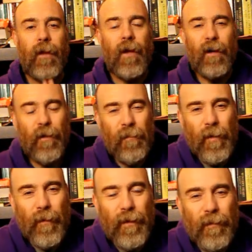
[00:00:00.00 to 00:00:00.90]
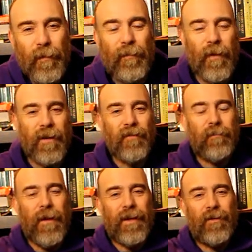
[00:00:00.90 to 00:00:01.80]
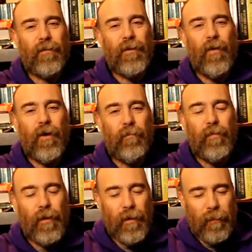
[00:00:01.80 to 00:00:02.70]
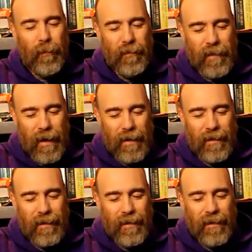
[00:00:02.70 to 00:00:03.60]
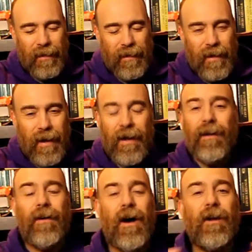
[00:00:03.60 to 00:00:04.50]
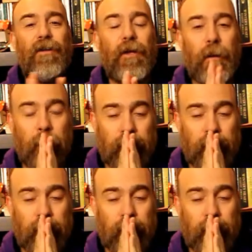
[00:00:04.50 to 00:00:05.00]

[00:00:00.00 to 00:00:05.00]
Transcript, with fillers: Hello, my wonderful friends. Magus with you on a beautiful day in Asha.